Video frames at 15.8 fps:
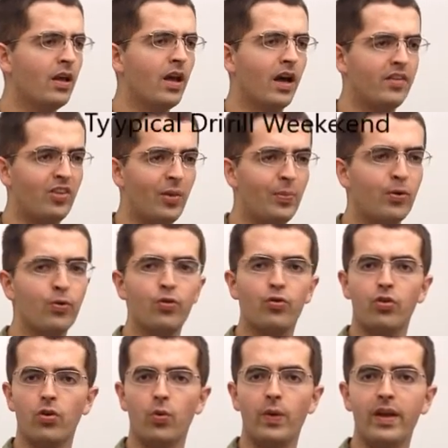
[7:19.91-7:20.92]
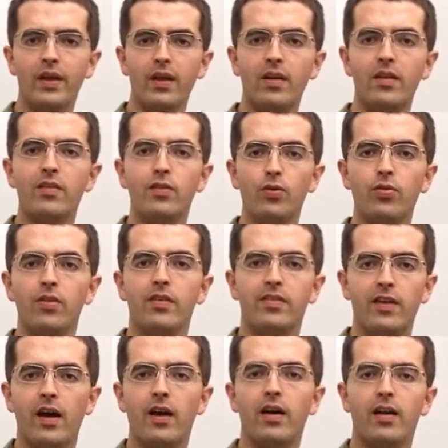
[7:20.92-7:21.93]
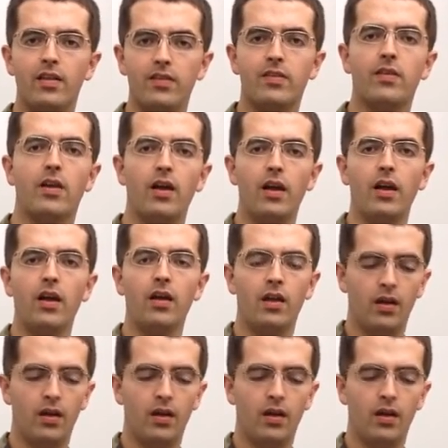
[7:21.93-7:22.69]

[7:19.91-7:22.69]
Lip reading: A typical drill weekend is usually Saturday and Sunday.